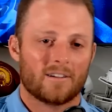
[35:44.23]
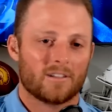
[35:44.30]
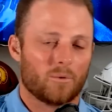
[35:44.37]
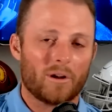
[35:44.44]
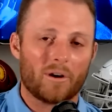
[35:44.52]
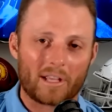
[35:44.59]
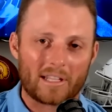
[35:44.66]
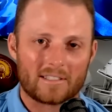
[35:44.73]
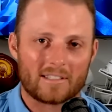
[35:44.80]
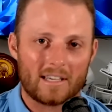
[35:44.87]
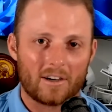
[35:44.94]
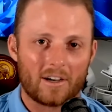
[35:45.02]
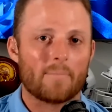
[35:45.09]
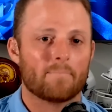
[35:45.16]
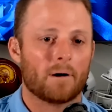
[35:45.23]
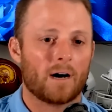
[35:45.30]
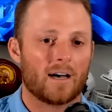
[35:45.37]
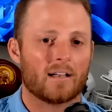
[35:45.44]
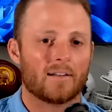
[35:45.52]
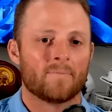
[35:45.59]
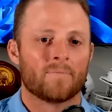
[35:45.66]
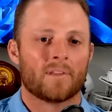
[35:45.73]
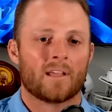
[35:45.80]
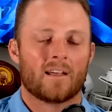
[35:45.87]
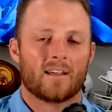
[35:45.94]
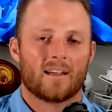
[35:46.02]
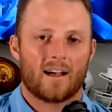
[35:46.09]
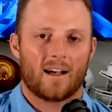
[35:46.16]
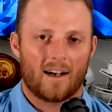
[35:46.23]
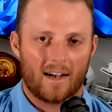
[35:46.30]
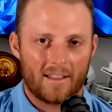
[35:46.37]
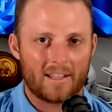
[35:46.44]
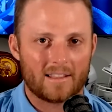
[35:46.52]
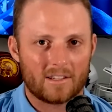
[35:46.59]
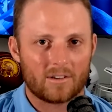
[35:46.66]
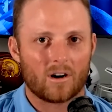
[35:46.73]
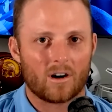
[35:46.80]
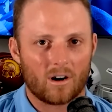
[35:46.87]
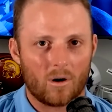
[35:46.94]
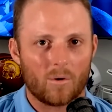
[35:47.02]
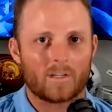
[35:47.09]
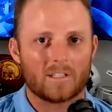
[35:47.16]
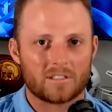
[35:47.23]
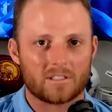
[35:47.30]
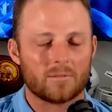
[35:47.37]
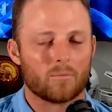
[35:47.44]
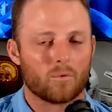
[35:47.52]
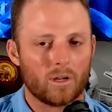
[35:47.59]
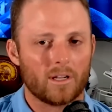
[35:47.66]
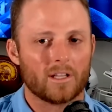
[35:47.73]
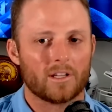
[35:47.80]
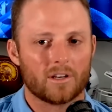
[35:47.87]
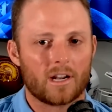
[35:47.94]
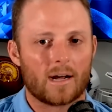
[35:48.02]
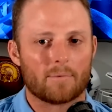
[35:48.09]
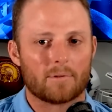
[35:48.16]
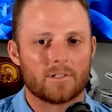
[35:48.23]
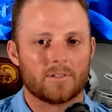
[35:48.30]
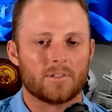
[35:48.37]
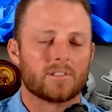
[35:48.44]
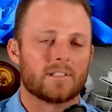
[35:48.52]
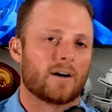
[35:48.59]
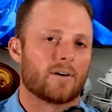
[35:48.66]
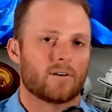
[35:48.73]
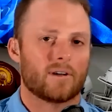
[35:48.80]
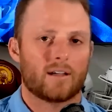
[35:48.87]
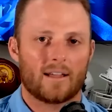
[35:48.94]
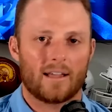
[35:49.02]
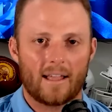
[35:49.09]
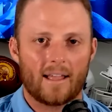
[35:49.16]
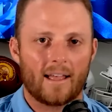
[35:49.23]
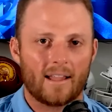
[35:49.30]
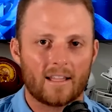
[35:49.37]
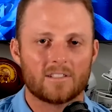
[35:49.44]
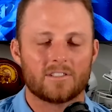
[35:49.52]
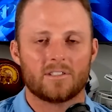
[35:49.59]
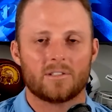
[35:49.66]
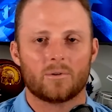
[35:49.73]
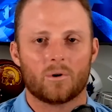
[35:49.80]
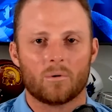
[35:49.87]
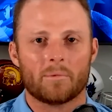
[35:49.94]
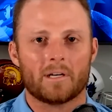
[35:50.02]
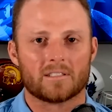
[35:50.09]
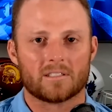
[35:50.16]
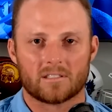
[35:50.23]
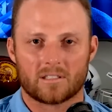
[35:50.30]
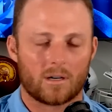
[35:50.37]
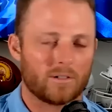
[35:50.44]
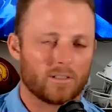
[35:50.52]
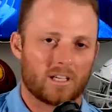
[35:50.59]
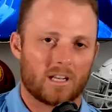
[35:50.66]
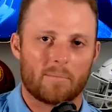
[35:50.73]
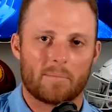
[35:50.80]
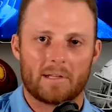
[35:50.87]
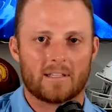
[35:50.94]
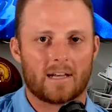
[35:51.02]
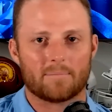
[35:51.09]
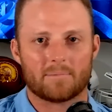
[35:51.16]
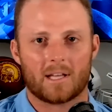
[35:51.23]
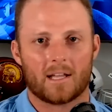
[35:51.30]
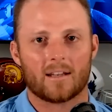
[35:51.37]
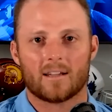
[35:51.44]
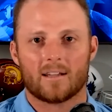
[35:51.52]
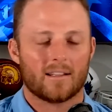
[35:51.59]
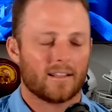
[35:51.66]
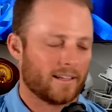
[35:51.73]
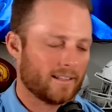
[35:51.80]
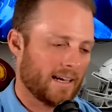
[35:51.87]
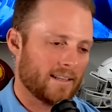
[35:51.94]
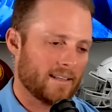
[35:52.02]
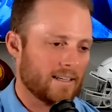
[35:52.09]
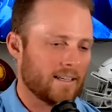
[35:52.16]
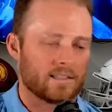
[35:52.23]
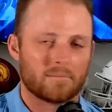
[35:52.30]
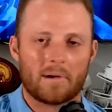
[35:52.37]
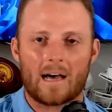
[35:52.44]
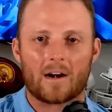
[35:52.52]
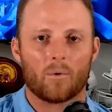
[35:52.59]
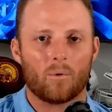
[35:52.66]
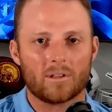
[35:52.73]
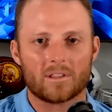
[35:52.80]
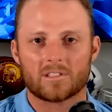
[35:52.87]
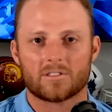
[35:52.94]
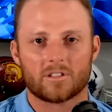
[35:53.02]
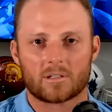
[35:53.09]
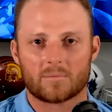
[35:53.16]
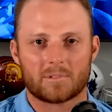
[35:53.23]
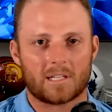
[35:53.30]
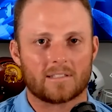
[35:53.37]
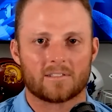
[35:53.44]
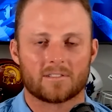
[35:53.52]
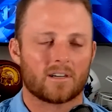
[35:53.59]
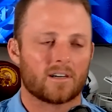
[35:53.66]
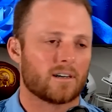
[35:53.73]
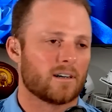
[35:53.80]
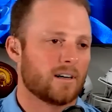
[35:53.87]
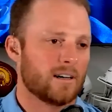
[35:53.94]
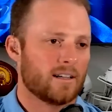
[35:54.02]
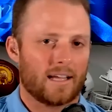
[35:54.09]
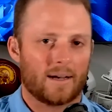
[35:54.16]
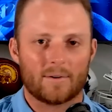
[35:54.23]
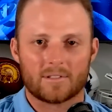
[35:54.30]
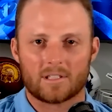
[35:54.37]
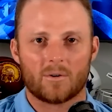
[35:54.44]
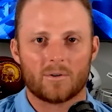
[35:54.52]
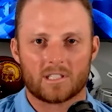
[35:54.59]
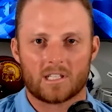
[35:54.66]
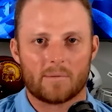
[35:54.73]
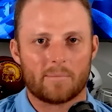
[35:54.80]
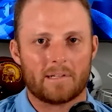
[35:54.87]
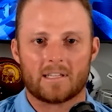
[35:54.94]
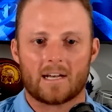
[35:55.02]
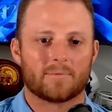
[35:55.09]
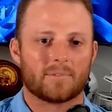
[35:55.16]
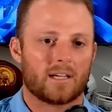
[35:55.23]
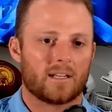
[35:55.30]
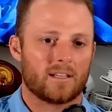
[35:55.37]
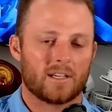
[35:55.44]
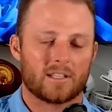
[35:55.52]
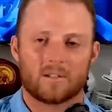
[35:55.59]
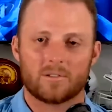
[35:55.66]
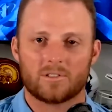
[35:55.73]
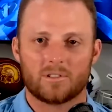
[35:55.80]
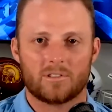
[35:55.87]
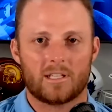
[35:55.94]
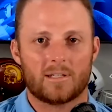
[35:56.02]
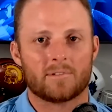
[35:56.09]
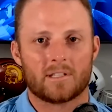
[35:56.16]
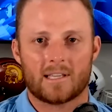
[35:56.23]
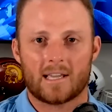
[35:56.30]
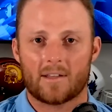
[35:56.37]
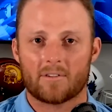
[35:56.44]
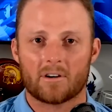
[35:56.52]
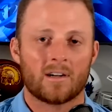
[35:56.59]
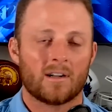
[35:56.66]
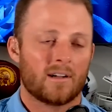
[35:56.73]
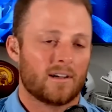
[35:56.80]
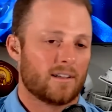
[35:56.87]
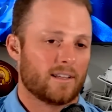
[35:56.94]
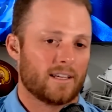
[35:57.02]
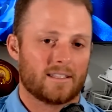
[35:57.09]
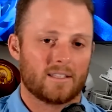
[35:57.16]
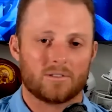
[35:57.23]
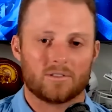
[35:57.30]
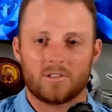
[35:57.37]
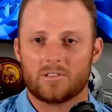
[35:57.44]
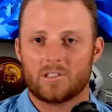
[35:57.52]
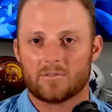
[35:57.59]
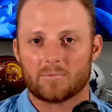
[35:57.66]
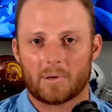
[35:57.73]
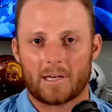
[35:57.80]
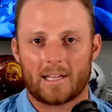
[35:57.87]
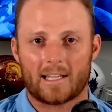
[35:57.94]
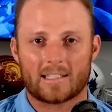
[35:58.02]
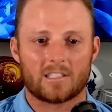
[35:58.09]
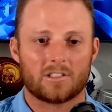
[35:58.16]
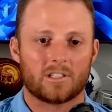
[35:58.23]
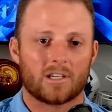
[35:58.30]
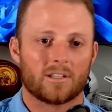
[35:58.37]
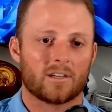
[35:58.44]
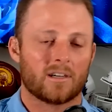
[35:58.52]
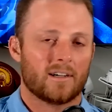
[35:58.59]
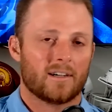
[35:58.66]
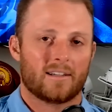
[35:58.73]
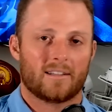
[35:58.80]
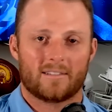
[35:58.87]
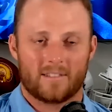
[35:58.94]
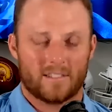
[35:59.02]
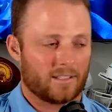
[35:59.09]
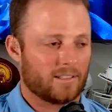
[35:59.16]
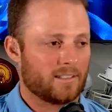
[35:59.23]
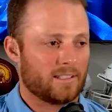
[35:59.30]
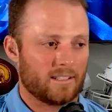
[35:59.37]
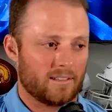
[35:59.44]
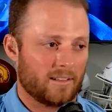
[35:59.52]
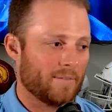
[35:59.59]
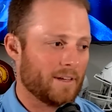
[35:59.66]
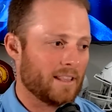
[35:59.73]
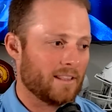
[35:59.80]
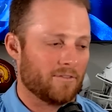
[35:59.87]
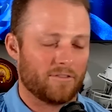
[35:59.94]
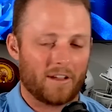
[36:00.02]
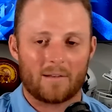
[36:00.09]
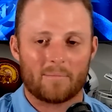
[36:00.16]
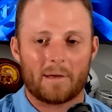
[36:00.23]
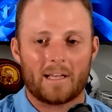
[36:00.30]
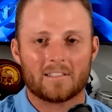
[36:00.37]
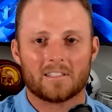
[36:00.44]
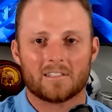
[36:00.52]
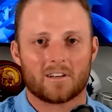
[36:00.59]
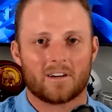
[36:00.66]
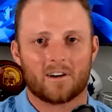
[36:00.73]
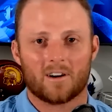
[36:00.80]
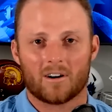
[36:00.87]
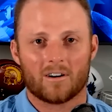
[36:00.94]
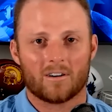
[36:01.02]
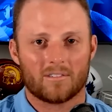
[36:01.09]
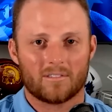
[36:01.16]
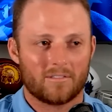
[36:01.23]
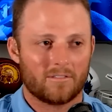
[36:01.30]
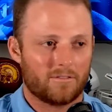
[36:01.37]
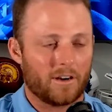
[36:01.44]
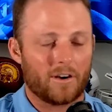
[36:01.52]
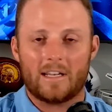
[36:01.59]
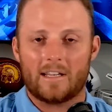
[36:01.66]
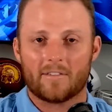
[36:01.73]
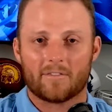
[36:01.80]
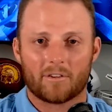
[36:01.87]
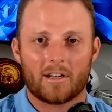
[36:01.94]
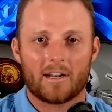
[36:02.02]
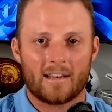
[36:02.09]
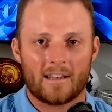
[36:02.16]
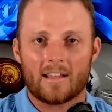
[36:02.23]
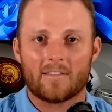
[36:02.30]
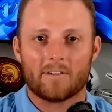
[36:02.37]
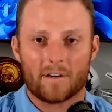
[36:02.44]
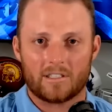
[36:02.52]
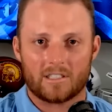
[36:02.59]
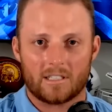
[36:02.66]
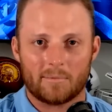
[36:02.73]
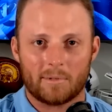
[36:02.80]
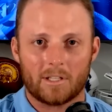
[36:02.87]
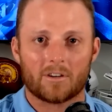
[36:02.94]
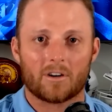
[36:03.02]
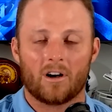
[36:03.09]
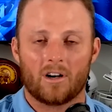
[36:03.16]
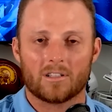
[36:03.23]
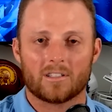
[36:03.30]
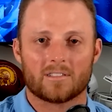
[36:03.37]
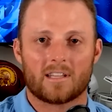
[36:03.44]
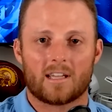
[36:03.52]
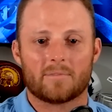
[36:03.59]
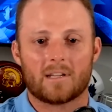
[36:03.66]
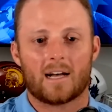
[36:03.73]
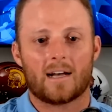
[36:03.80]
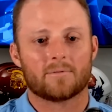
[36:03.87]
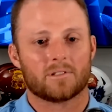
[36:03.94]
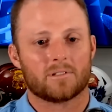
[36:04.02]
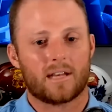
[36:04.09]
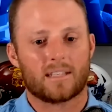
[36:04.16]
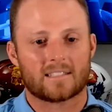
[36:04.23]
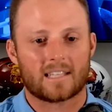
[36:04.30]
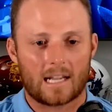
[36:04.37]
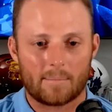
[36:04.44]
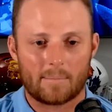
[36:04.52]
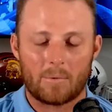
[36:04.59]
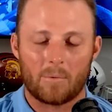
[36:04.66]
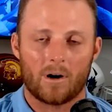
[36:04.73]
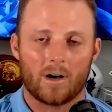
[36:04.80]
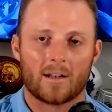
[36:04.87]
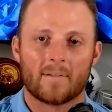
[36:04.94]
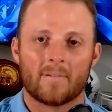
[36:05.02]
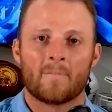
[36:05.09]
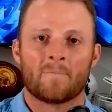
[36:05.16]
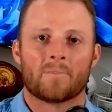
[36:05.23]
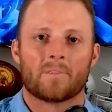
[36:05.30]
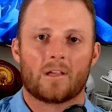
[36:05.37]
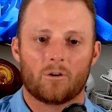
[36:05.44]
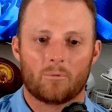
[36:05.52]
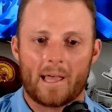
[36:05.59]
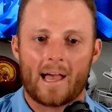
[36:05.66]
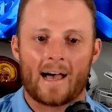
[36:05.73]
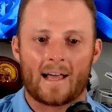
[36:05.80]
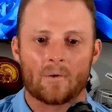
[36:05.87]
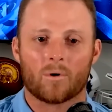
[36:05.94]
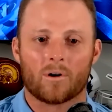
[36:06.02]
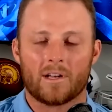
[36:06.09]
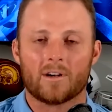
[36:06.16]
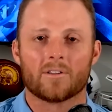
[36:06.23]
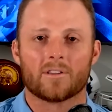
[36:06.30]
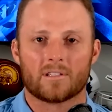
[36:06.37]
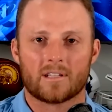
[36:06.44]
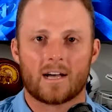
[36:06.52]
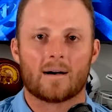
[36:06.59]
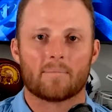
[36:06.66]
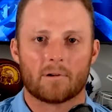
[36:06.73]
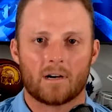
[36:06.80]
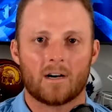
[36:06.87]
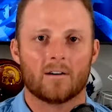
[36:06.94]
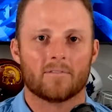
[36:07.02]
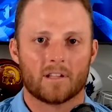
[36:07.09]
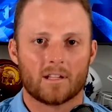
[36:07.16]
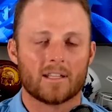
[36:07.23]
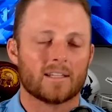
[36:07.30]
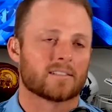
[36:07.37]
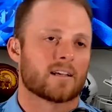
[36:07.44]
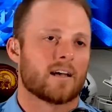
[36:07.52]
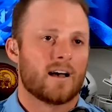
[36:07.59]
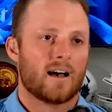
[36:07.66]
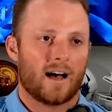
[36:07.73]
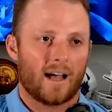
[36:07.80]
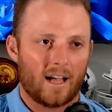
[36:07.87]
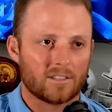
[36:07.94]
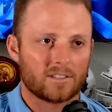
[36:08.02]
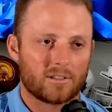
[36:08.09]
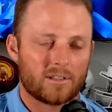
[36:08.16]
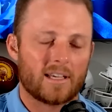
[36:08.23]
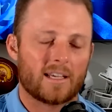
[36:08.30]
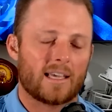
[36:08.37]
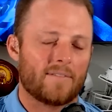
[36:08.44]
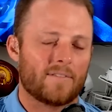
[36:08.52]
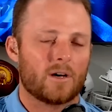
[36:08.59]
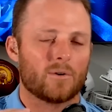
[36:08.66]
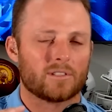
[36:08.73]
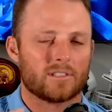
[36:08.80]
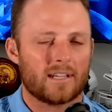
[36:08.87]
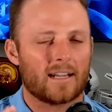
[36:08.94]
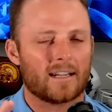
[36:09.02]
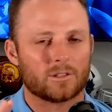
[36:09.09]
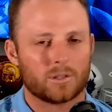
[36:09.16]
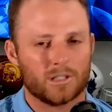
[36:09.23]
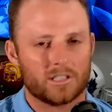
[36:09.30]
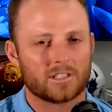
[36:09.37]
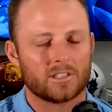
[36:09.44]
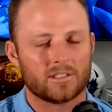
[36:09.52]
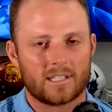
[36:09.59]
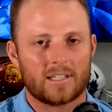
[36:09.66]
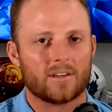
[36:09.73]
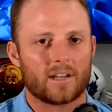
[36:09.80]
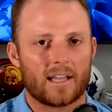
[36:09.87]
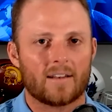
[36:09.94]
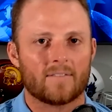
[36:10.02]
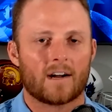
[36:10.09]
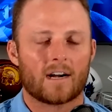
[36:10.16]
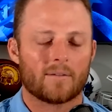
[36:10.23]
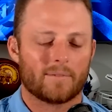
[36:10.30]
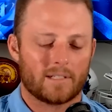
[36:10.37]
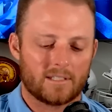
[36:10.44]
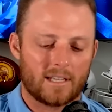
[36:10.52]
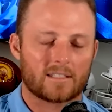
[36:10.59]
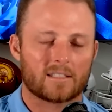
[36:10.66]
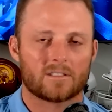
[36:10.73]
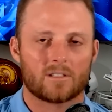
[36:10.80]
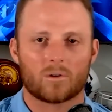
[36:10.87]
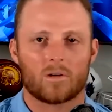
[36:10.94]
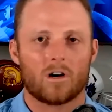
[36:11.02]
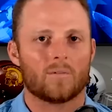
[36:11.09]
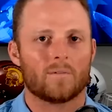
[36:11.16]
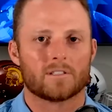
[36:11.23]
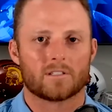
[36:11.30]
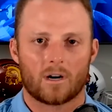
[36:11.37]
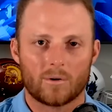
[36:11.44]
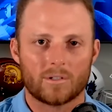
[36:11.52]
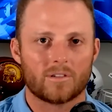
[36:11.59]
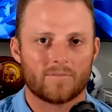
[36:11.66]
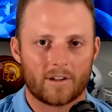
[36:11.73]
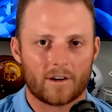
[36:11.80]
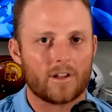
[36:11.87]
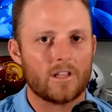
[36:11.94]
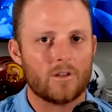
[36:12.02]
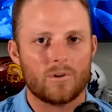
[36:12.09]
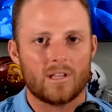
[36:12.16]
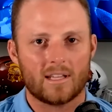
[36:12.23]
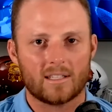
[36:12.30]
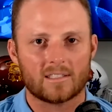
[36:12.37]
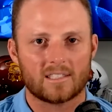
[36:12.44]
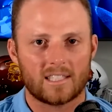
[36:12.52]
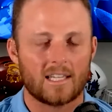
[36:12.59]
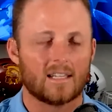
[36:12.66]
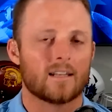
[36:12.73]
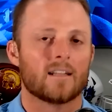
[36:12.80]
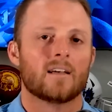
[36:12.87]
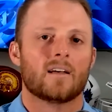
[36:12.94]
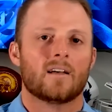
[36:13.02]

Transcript: So we don't get to tailgate, but I think there are always some really good opportunities. Now, L S U Ole Miss is always going to be top ten. Like that, that doesn't matter what the circumstances are. That one's always going to be top ten. You get those two teams together, you get those two teams playing against each other. The, I mean, the fan bases are very different and yet similar all at the same time. So that's got to be one that would be at or near the top of the list. I also think, even though it's not a traditional tailgate environment, Texas, Oklahoma is always a very unique scene.